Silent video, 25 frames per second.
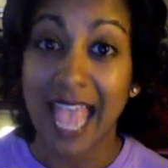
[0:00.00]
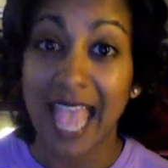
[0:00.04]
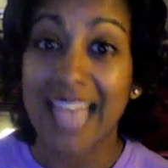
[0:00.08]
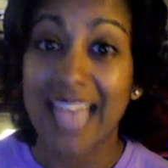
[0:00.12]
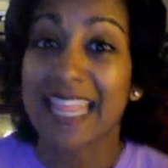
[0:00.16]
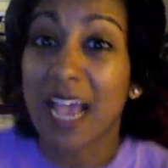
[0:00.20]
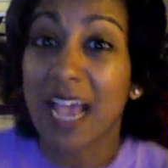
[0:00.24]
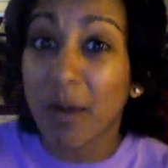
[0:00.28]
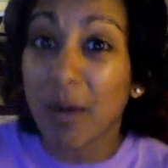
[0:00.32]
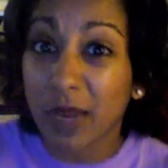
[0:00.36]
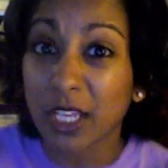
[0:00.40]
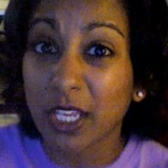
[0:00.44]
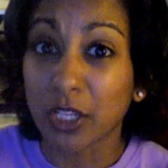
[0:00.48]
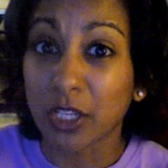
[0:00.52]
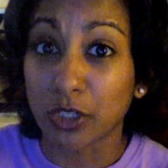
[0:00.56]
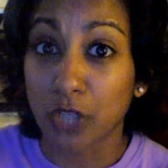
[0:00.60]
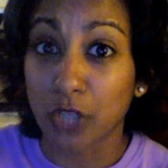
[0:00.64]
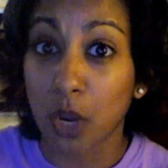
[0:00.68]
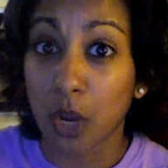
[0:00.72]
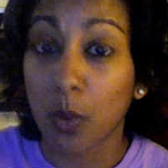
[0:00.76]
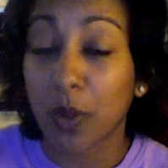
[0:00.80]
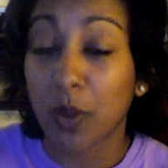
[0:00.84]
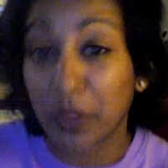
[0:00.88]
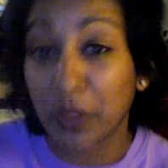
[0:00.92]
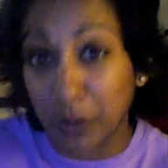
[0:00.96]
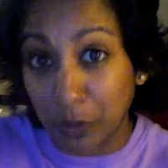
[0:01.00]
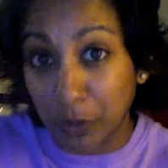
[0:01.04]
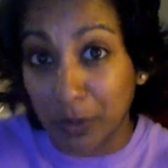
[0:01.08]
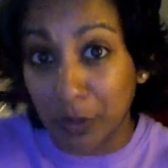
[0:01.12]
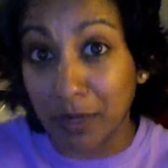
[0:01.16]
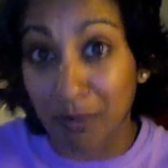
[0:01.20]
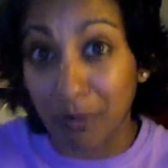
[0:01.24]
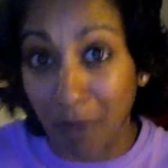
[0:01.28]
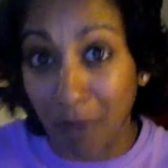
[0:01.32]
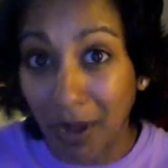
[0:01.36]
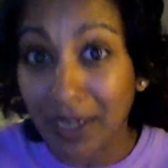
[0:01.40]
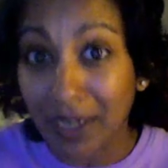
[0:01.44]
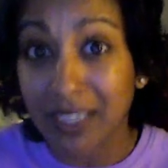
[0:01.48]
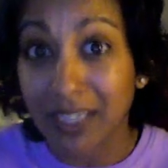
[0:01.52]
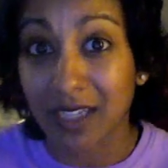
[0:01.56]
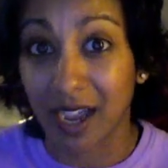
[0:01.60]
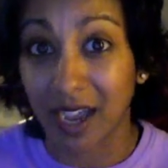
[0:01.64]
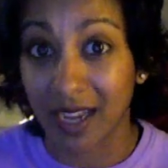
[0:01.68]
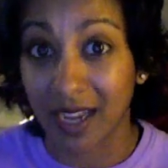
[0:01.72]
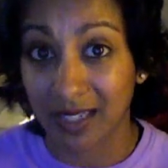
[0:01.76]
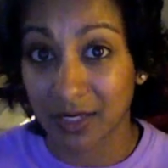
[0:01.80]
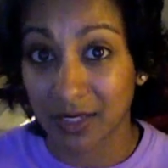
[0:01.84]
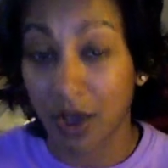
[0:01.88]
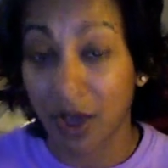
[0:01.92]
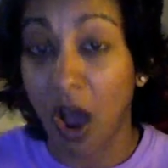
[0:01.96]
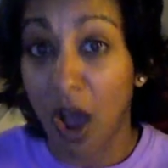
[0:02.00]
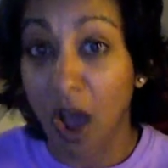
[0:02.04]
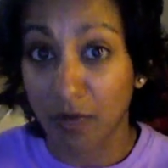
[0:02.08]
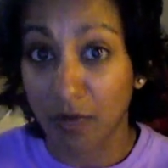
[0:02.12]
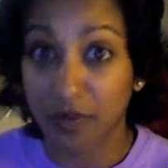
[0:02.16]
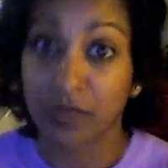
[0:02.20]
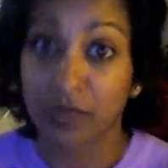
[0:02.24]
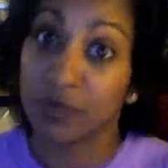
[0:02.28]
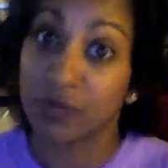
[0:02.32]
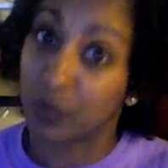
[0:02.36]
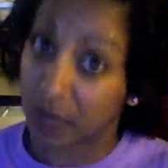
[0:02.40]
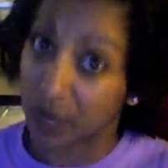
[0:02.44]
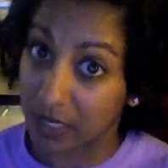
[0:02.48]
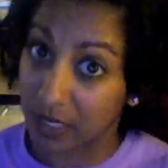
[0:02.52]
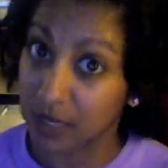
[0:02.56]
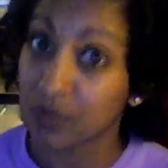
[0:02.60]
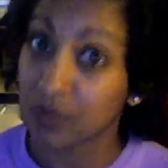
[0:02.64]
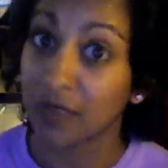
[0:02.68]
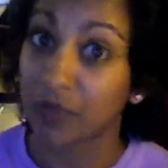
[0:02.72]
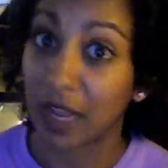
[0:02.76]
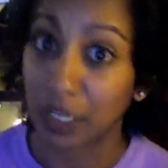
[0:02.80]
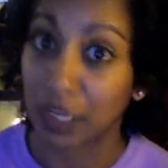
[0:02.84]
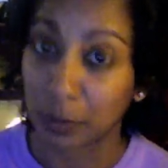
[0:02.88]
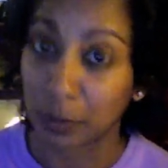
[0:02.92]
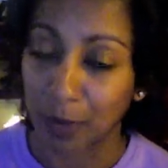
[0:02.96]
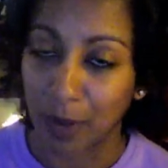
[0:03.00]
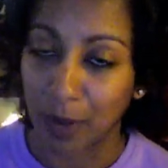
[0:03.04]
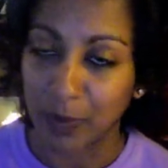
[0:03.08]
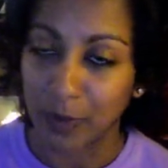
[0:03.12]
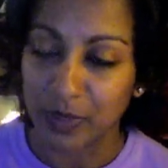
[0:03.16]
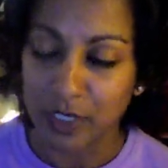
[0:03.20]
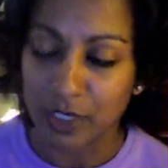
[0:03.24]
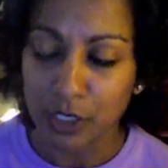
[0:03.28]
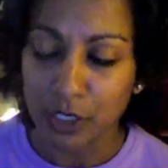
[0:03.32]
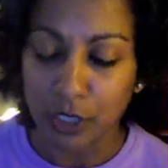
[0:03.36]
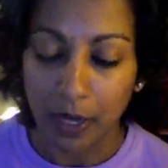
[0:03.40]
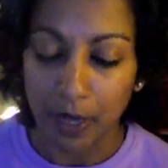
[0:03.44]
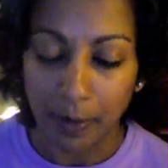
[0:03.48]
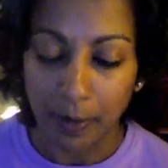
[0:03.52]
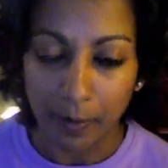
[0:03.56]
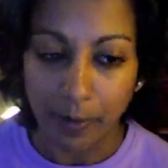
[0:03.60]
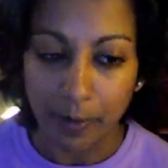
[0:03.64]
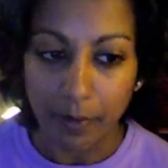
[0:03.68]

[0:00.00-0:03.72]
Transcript: And that way you'll know whether you can monetize off of this value proposition.